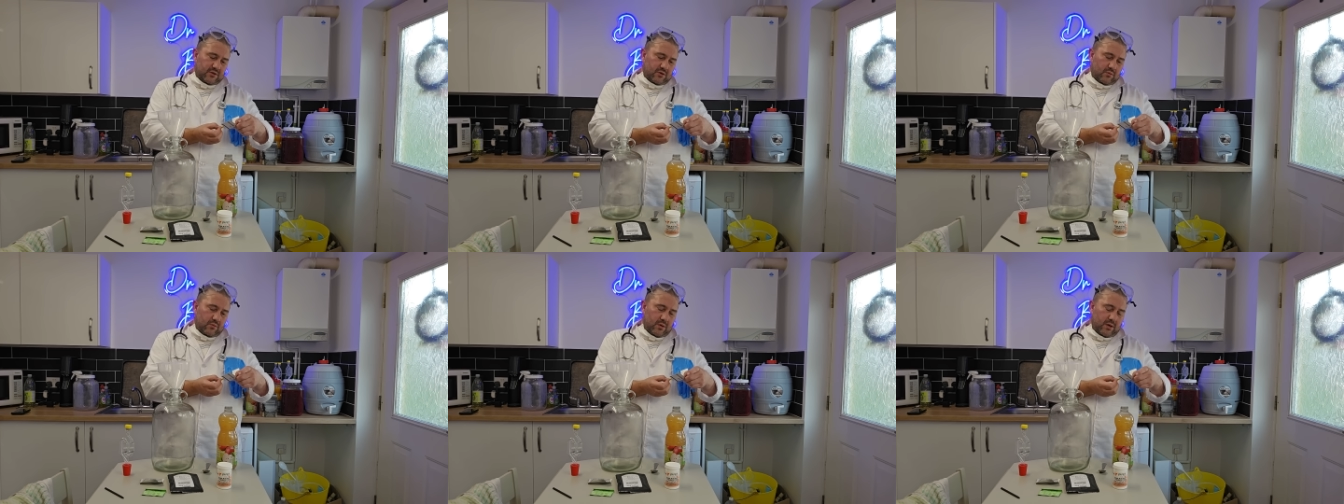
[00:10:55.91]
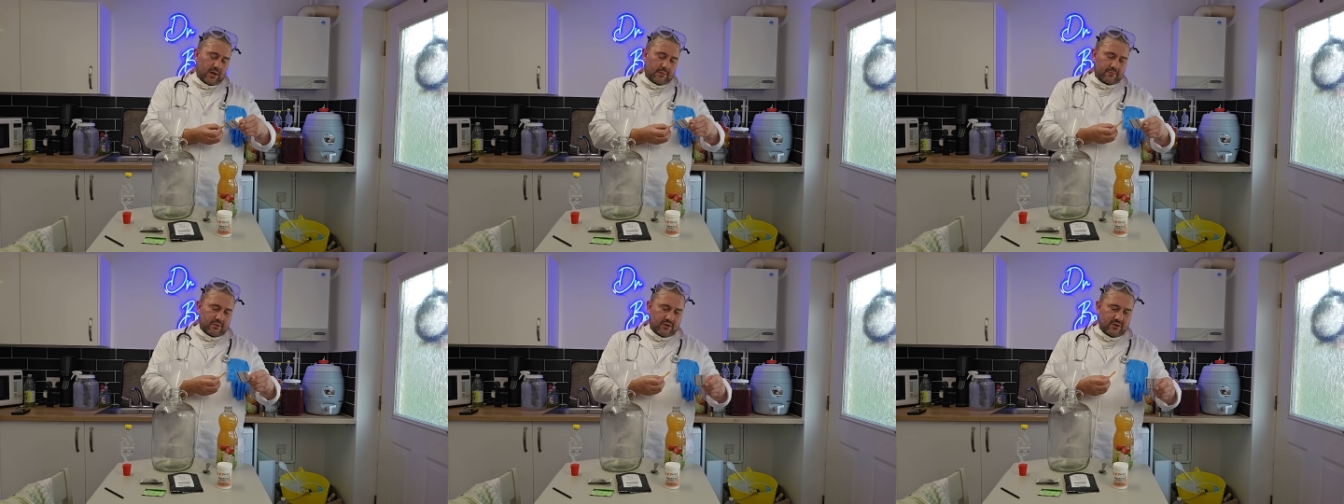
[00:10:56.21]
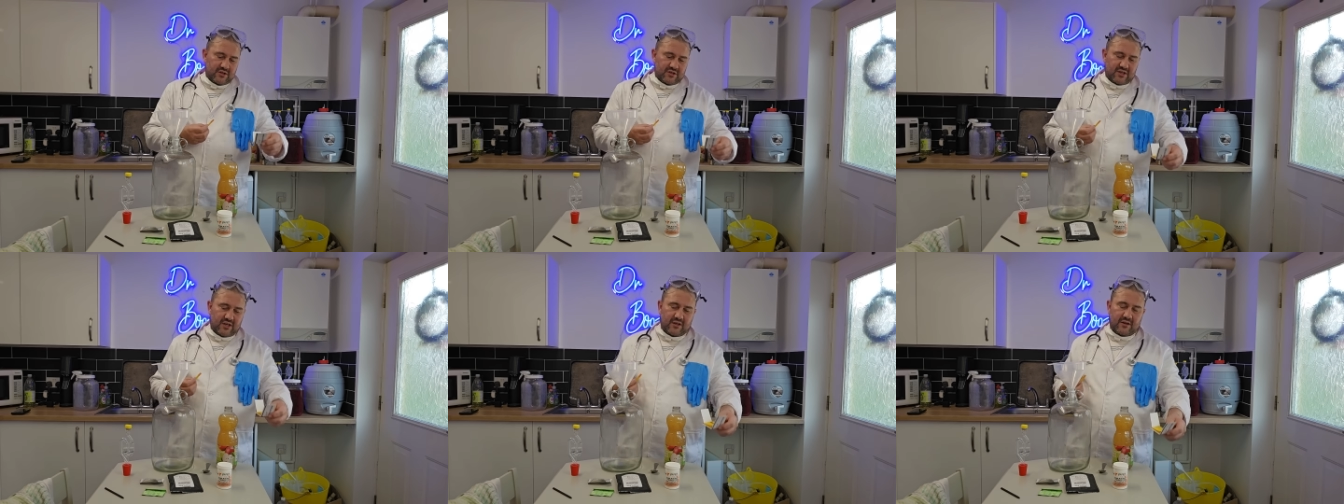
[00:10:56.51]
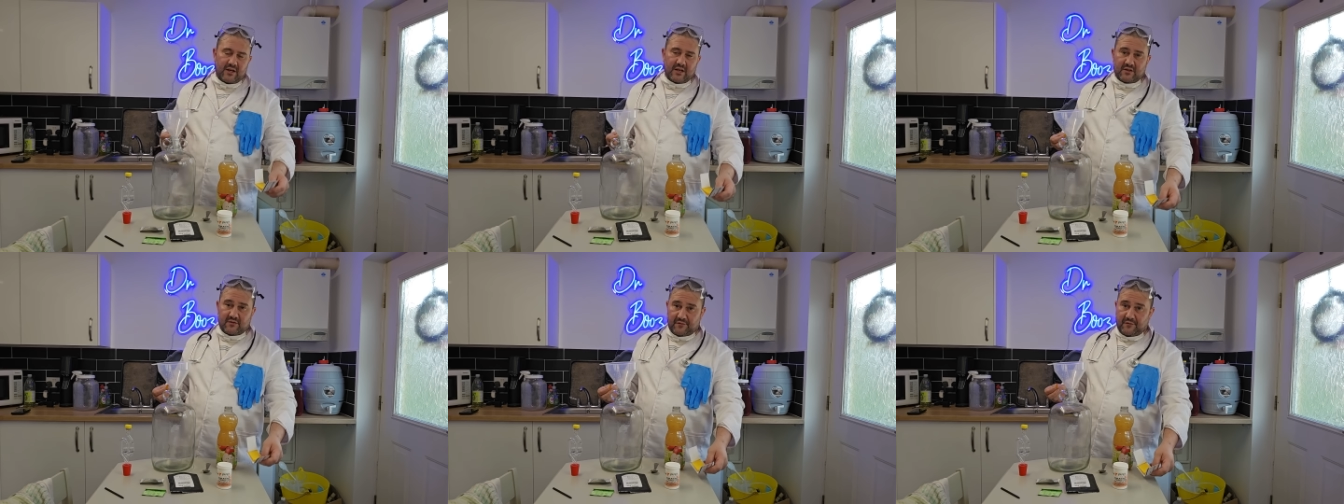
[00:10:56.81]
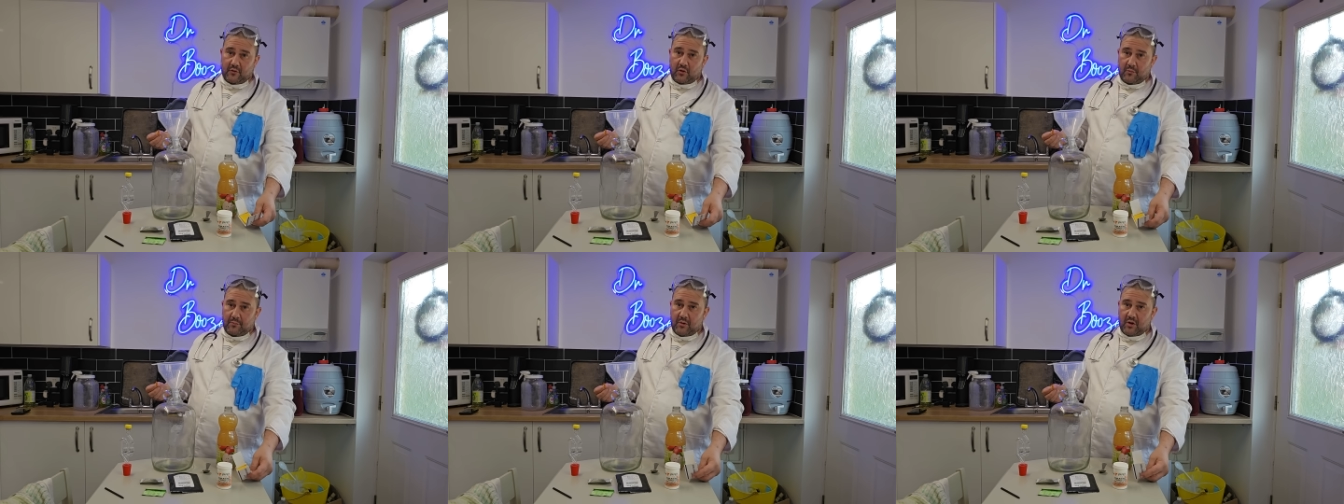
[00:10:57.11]
So I'm going to say
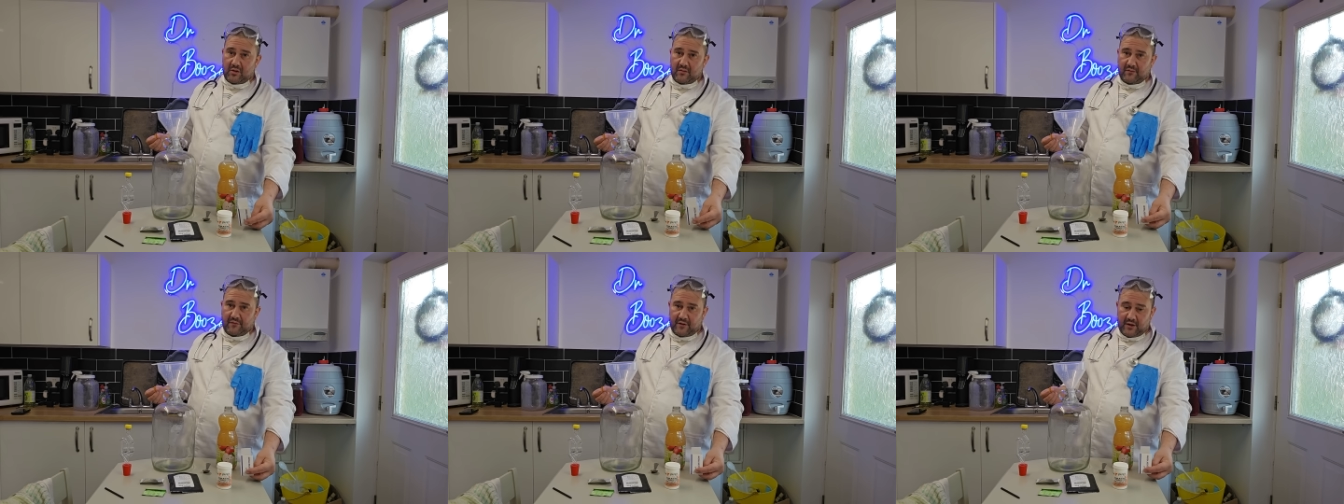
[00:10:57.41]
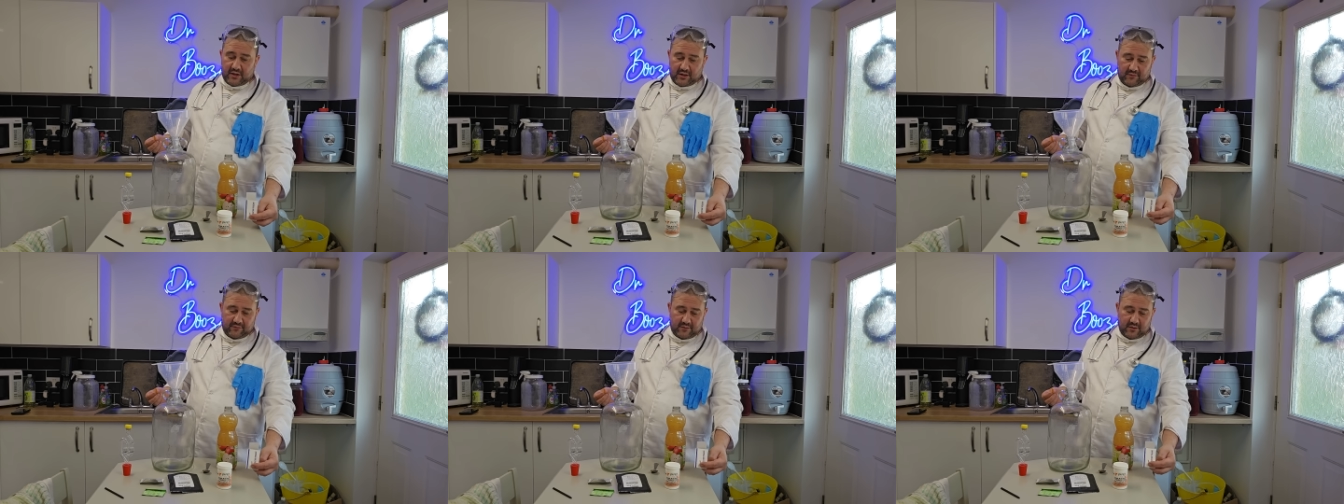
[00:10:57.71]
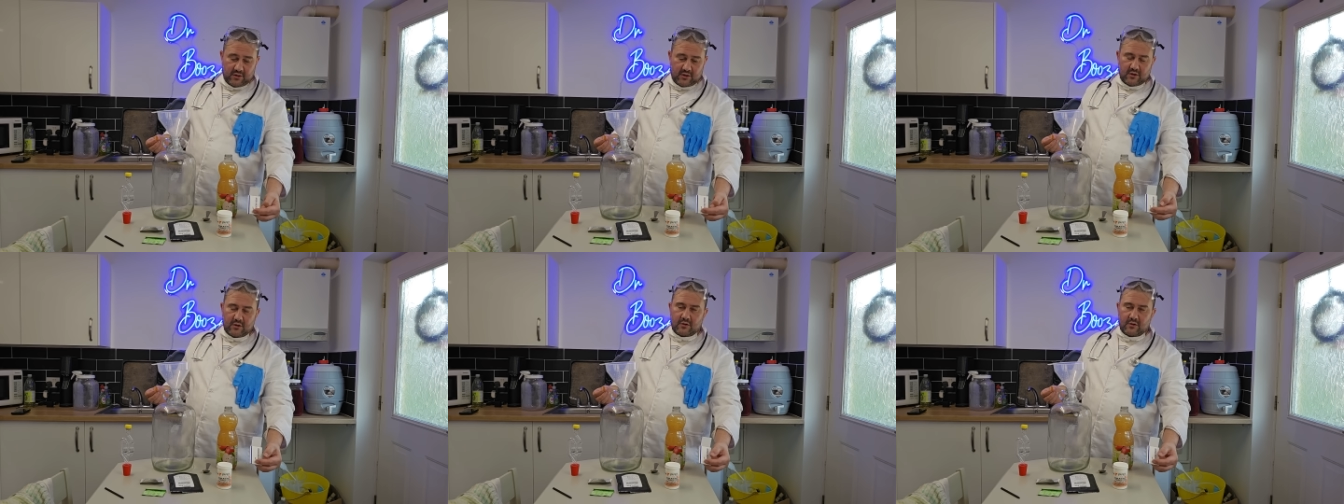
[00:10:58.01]
that's 4.5.